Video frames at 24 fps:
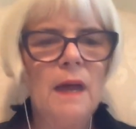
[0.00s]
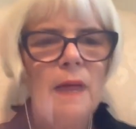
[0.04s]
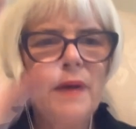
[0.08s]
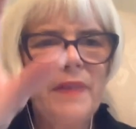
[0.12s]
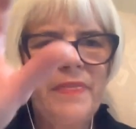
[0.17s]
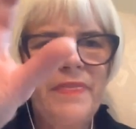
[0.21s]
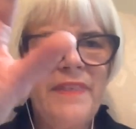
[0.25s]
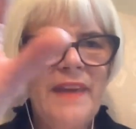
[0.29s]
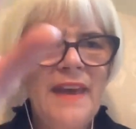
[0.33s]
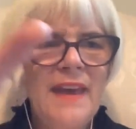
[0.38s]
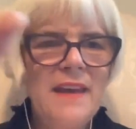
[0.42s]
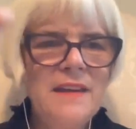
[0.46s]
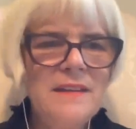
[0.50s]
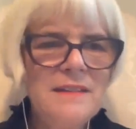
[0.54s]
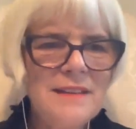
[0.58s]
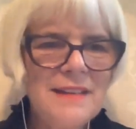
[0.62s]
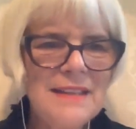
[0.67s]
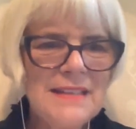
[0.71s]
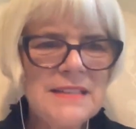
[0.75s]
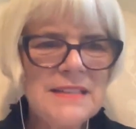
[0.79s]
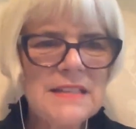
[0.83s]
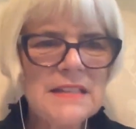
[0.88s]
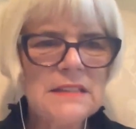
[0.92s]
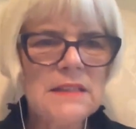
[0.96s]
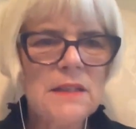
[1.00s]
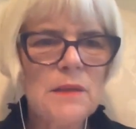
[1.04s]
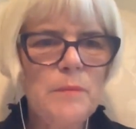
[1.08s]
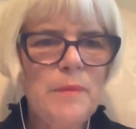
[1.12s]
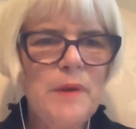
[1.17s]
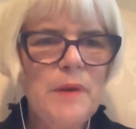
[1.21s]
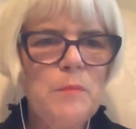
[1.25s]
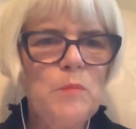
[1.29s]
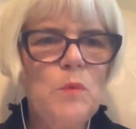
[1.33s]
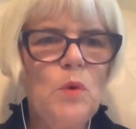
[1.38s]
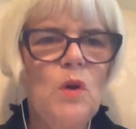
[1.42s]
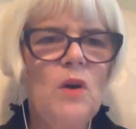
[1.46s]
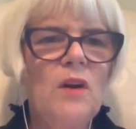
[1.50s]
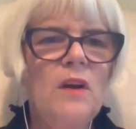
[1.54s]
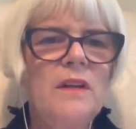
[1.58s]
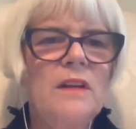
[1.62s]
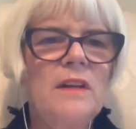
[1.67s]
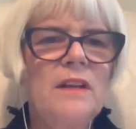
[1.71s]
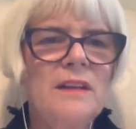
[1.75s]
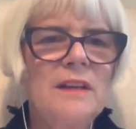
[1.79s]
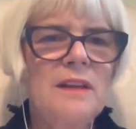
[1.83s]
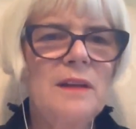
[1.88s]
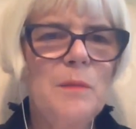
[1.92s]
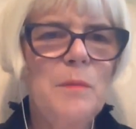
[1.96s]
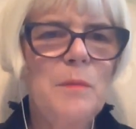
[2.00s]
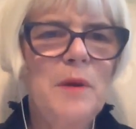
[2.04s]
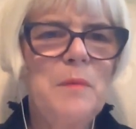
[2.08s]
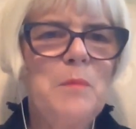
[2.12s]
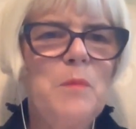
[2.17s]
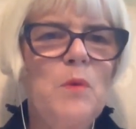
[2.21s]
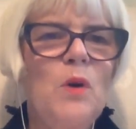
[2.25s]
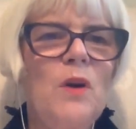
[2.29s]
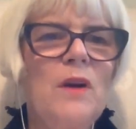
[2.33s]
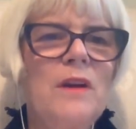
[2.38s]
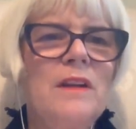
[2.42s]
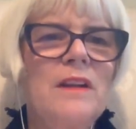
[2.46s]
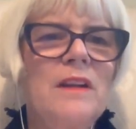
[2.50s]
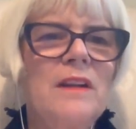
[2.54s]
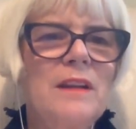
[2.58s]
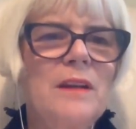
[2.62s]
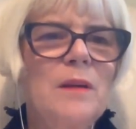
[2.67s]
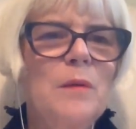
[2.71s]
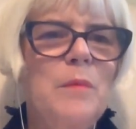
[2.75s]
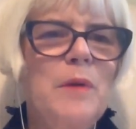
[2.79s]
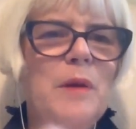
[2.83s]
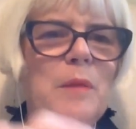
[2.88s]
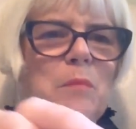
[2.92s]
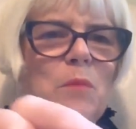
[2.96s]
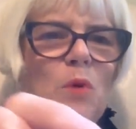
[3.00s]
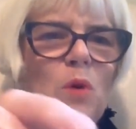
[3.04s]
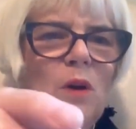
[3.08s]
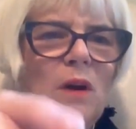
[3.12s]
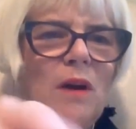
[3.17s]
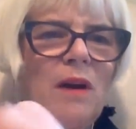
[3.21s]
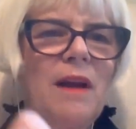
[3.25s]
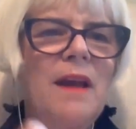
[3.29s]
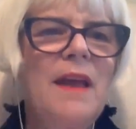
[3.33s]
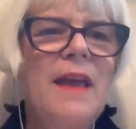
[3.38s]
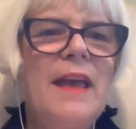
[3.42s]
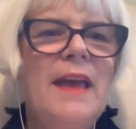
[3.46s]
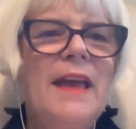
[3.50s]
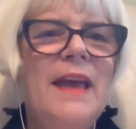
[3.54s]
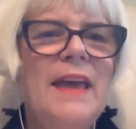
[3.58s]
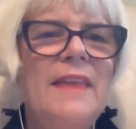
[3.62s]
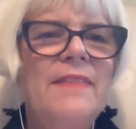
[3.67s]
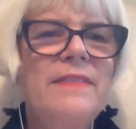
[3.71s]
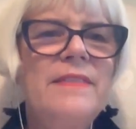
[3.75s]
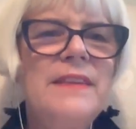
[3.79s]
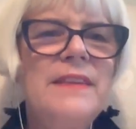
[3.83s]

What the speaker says: but then it's a little bit more and a little bit more and a little bit more. And